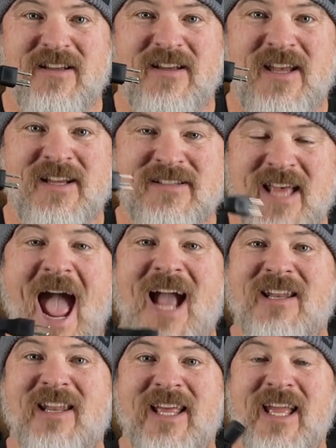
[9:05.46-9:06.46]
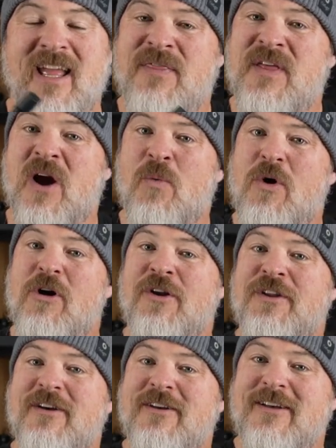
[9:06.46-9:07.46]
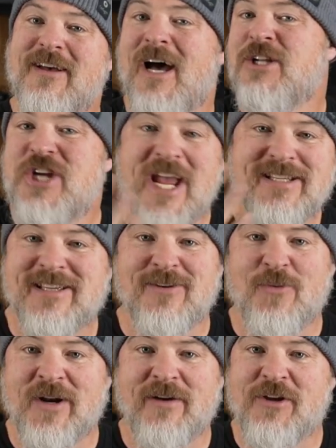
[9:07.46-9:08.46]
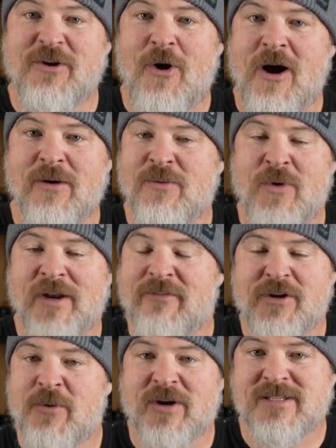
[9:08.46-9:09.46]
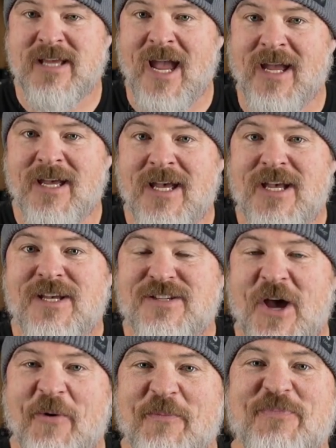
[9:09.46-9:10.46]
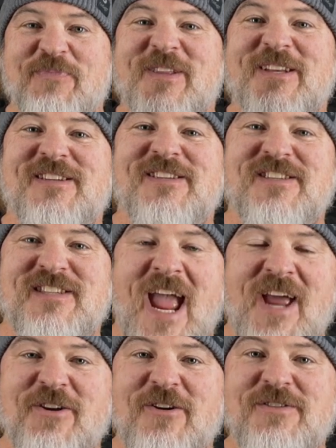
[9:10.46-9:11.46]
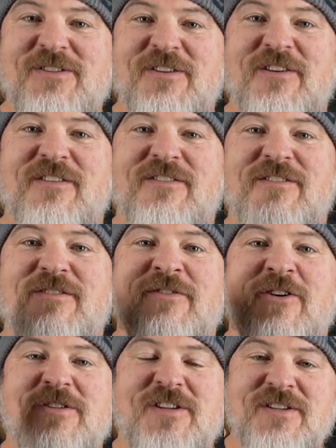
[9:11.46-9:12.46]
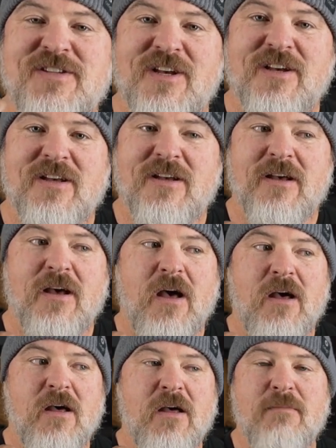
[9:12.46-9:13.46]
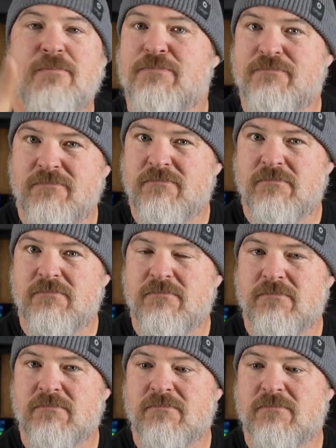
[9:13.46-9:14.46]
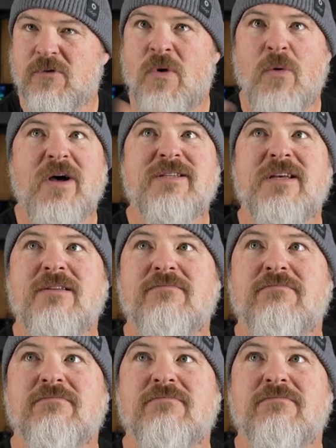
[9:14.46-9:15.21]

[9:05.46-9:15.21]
exactly in their world, adjacent, whatever you want to say. So standards versus, what was it?